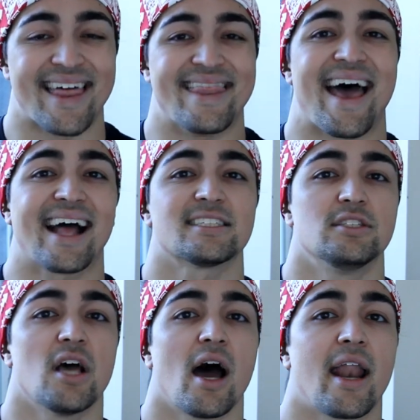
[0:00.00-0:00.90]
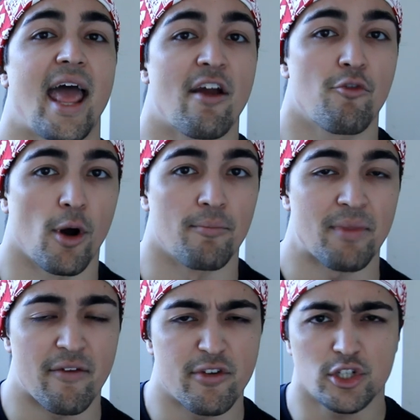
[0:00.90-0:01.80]
That's not everyone.
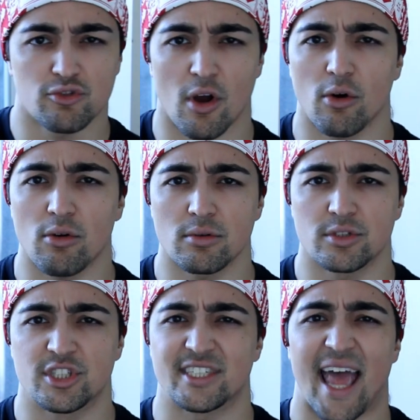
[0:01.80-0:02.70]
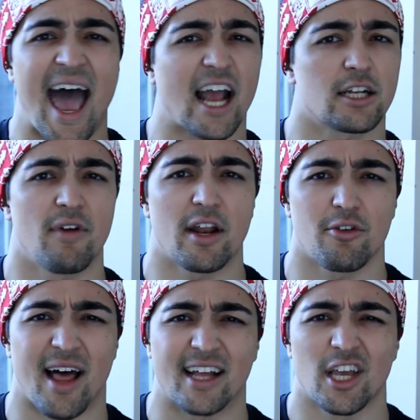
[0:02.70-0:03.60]
If you struggle just activating
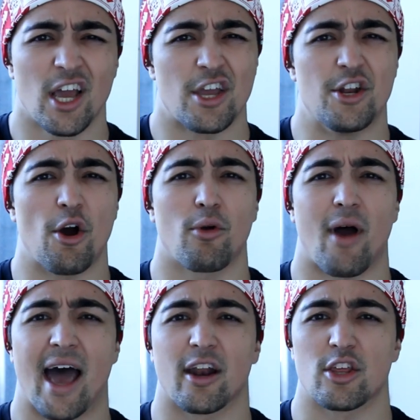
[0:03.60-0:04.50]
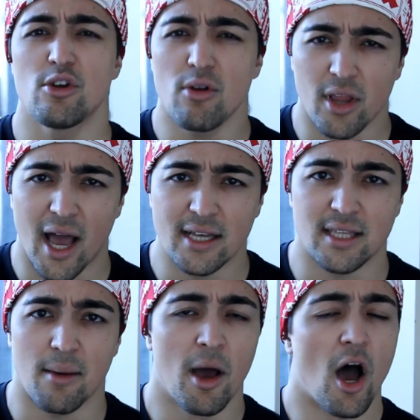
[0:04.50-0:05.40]
your lats, you don't know how to utilize
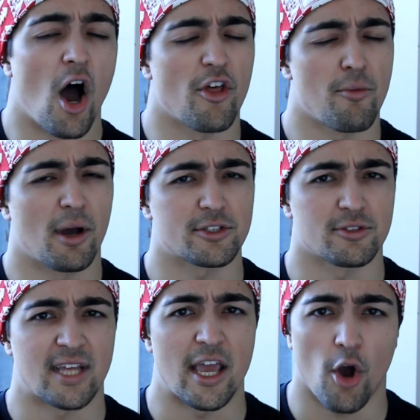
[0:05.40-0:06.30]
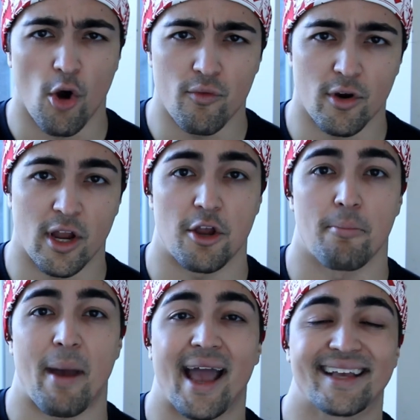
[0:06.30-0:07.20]
them, other muscles take over and your
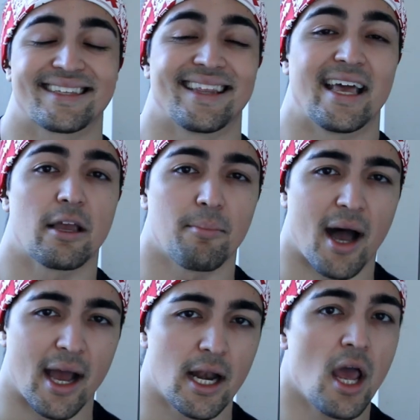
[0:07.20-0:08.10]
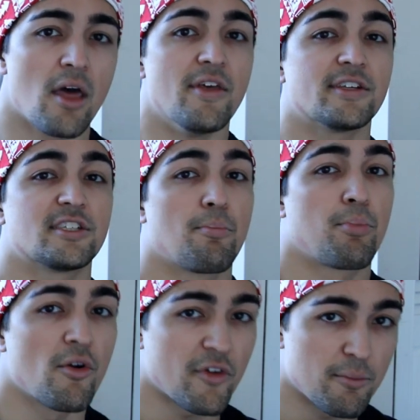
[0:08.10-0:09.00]
back is lagging behind. This is a
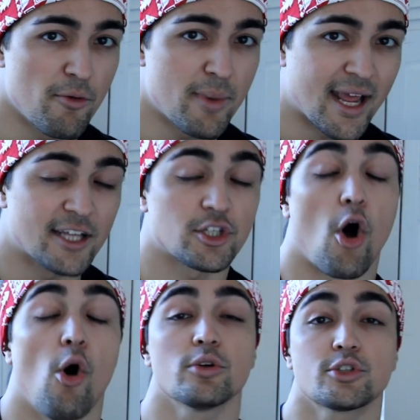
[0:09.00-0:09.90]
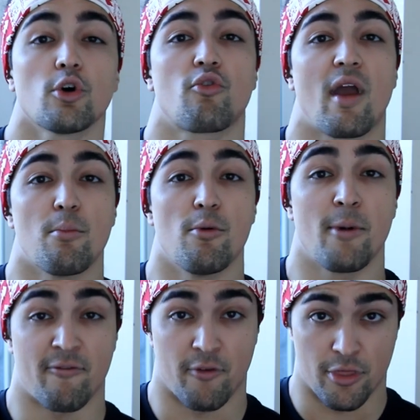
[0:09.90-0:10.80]
perfect movement. It's also a great
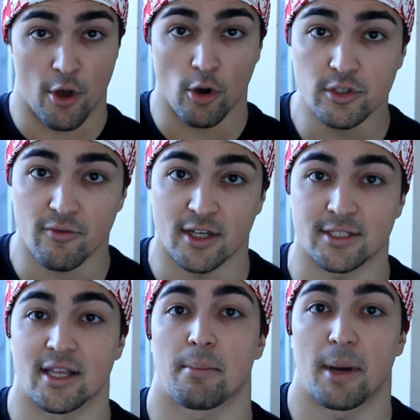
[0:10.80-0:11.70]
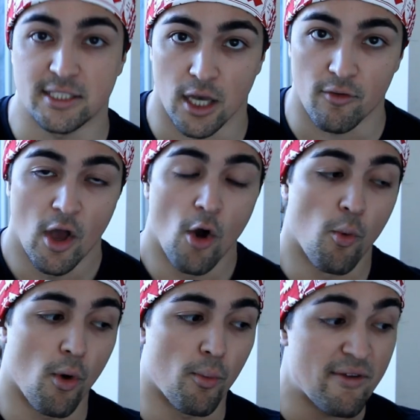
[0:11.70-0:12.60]
movement for those of us like myself
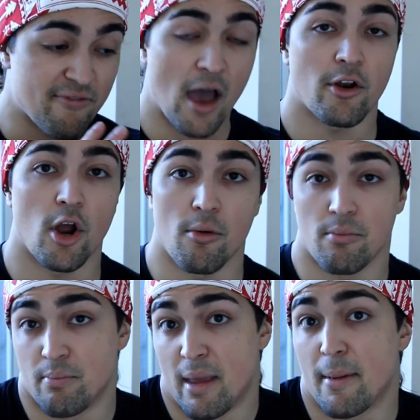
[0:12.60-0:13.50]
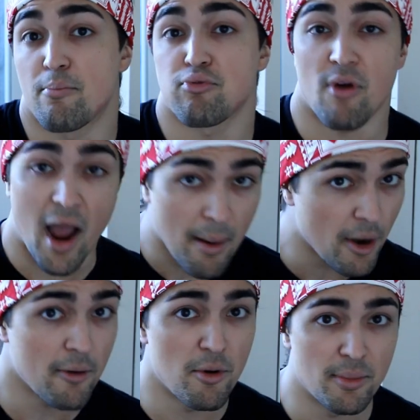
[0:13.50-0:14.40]
where we found our maybe
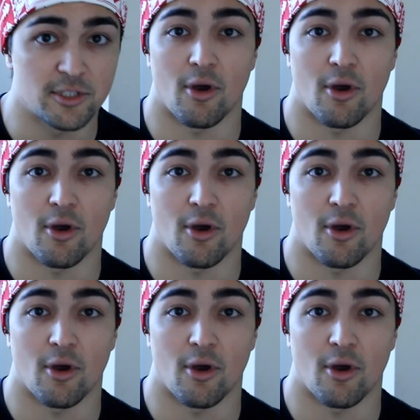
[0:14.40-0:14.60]
primary movement.